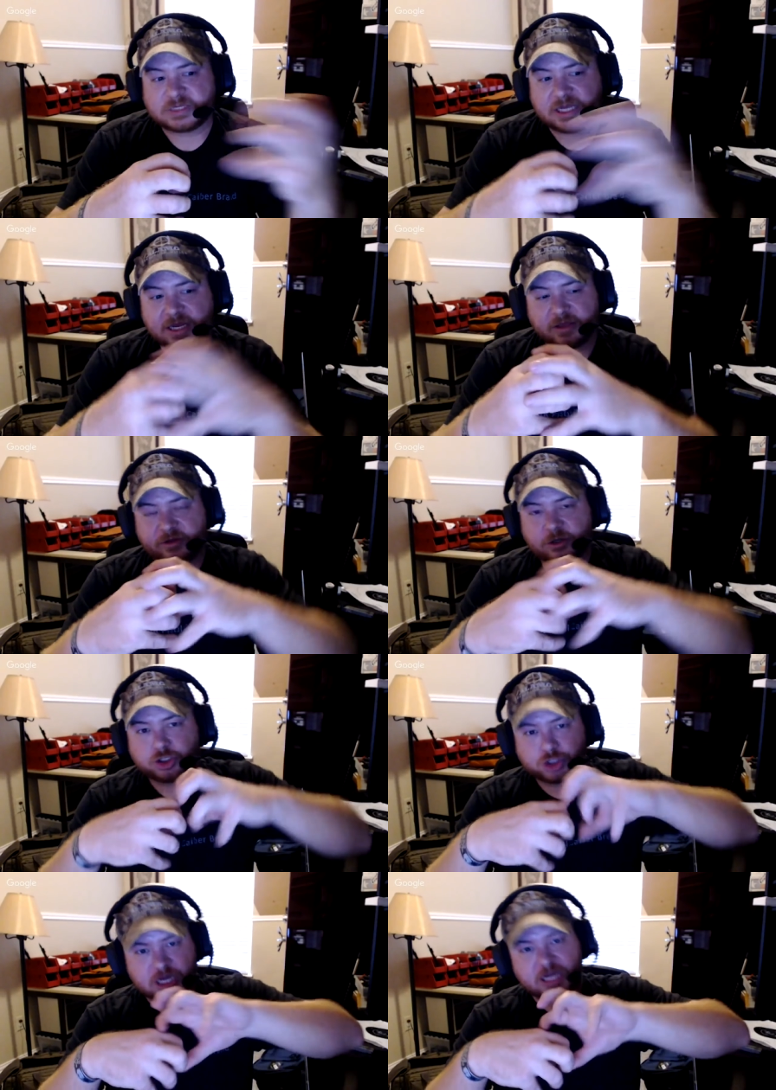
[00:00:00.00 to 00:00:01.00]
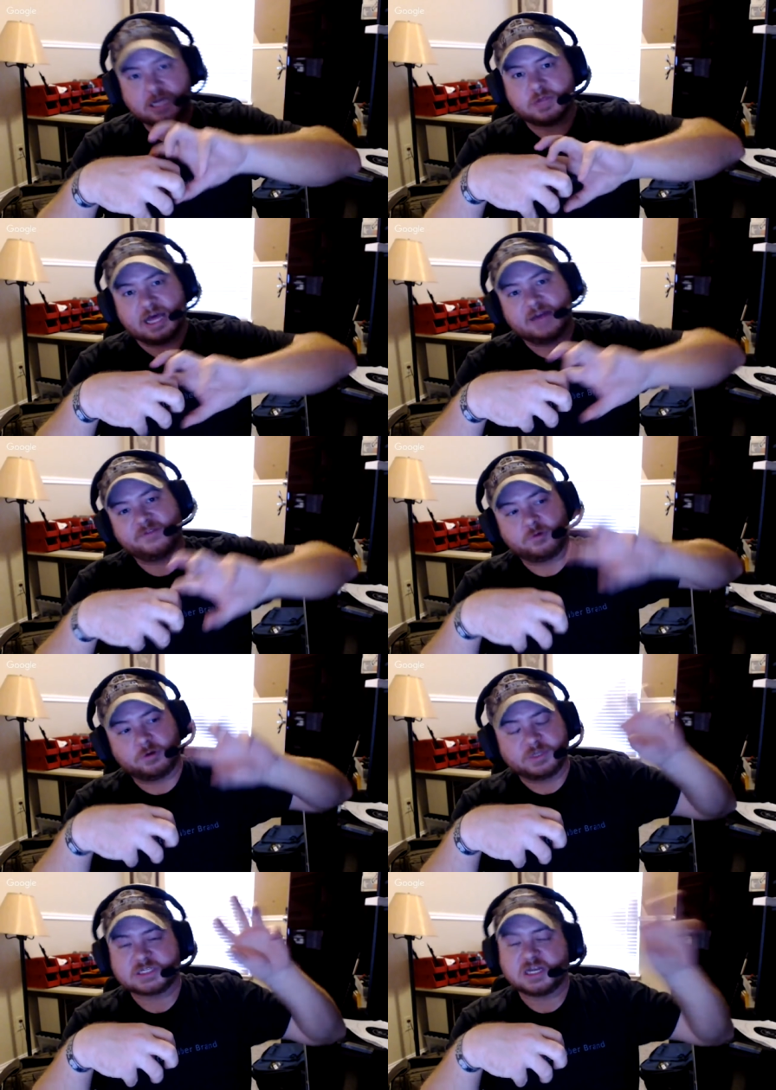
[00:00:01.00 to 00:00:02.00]
take their giant
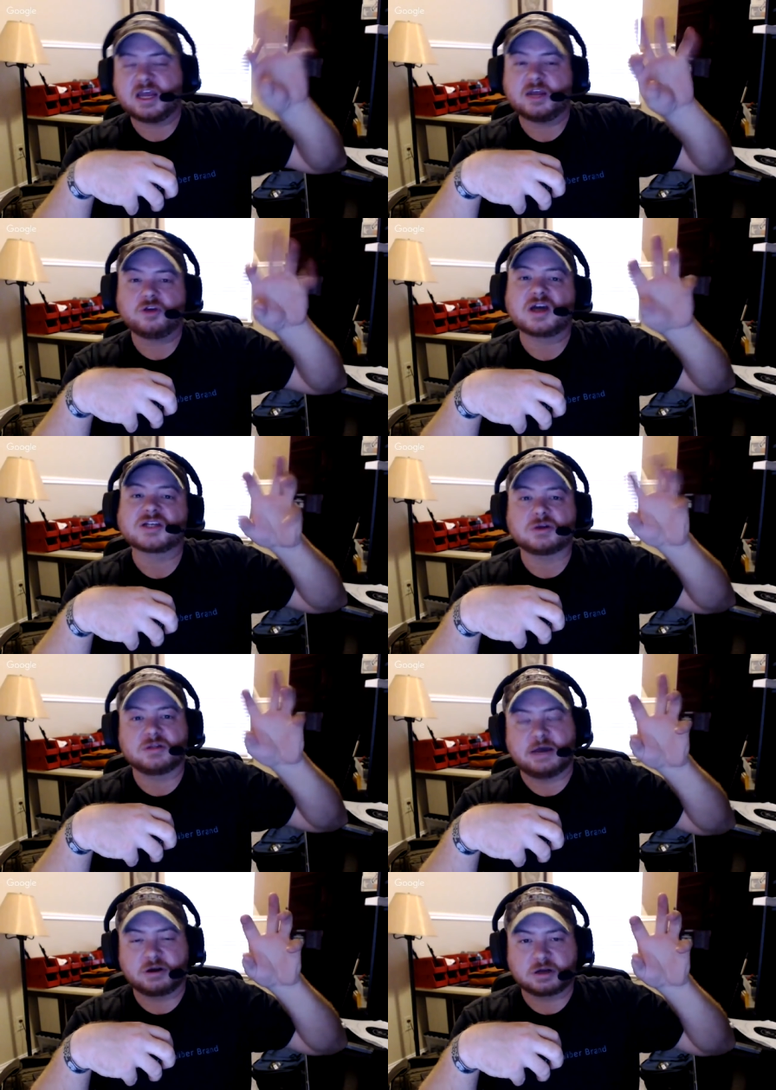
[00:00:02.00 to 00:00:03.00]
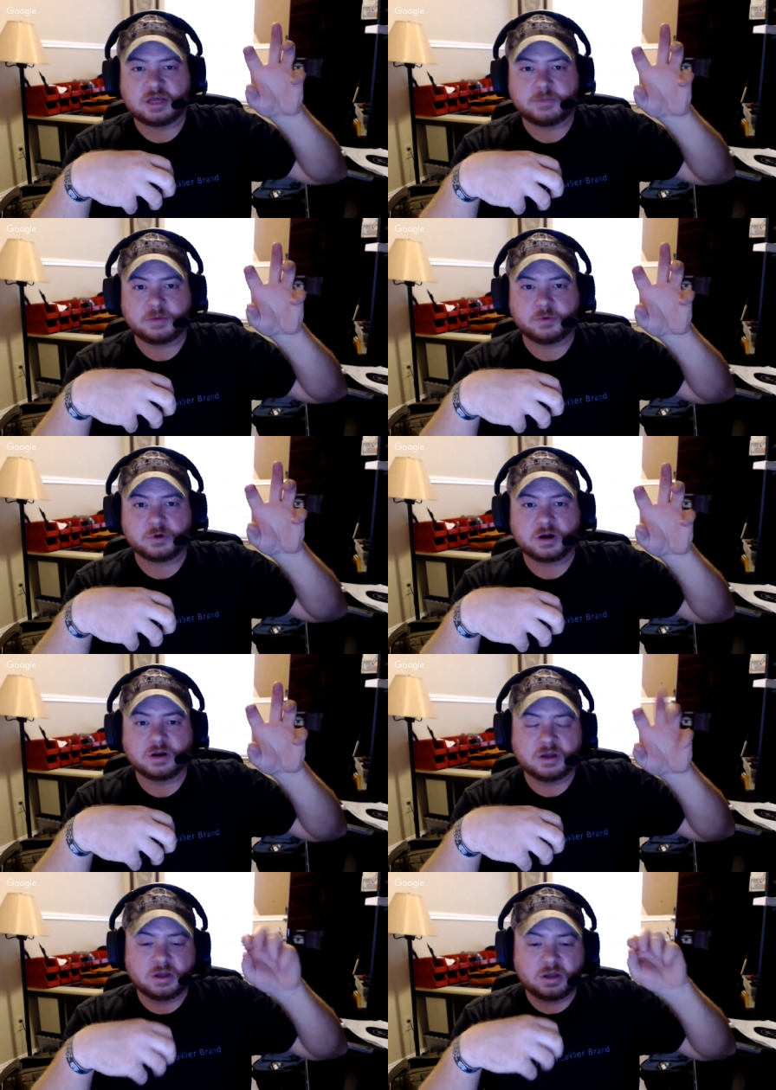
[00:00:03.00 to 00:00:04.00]
platform and say hey you guys aren't allowed in our club anymore
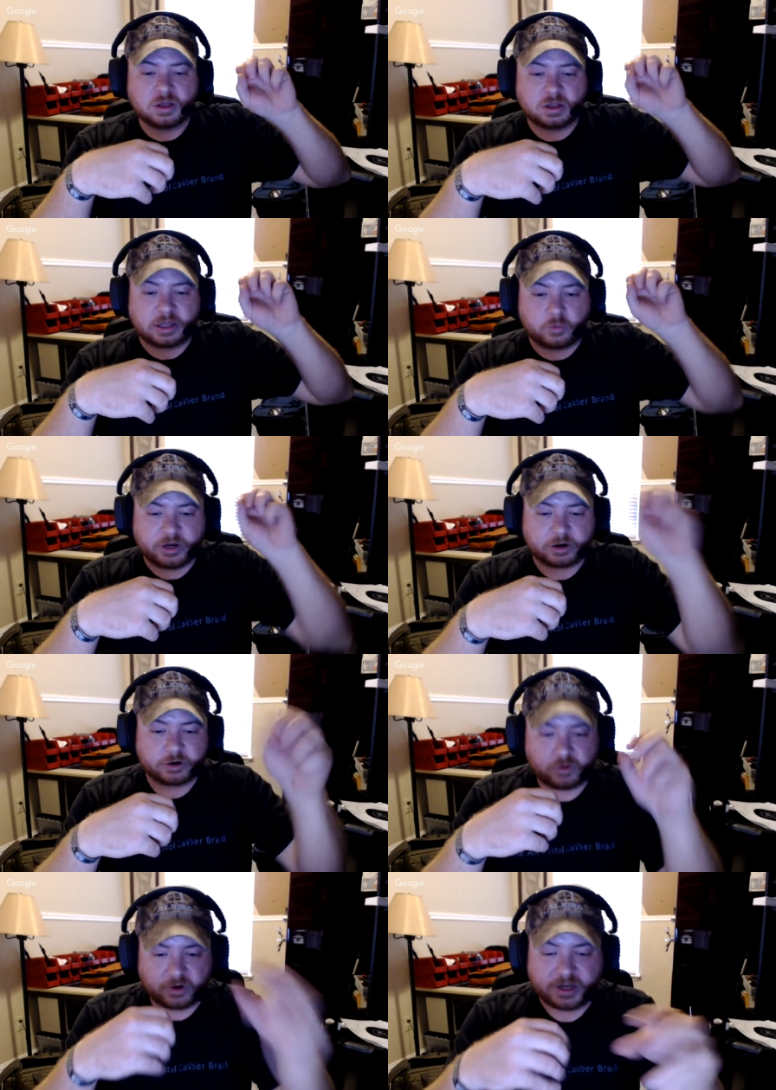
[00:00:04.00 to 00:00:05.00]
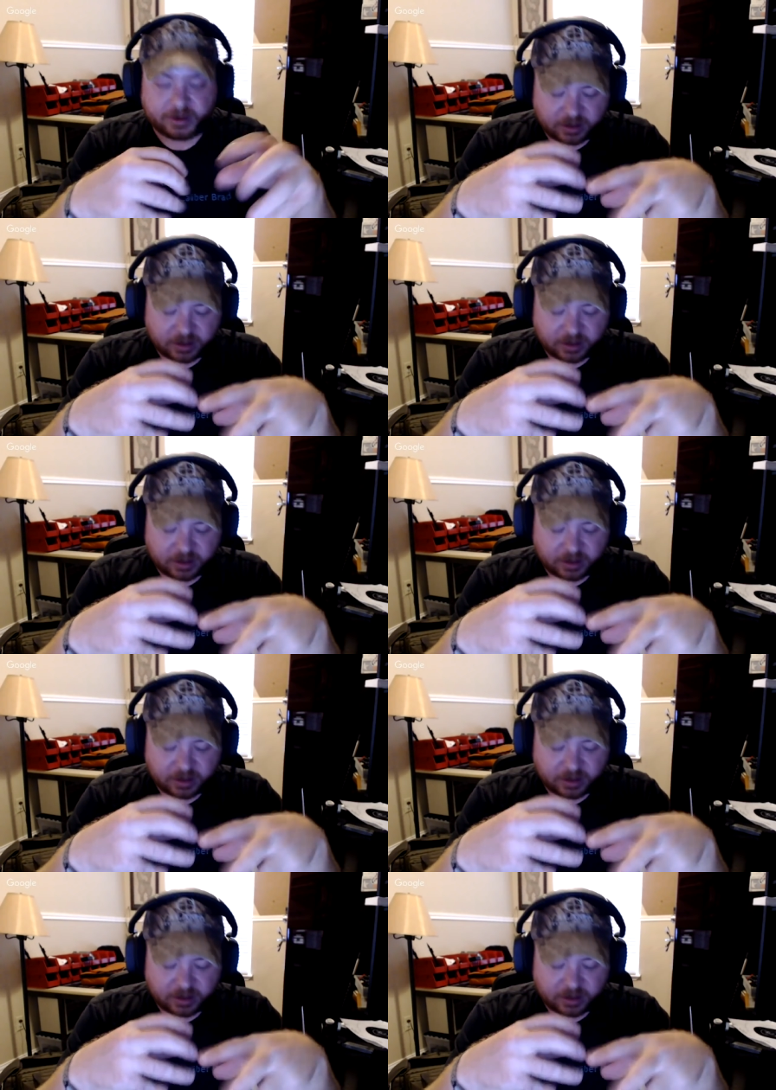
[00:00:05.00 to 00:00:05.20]
like we are going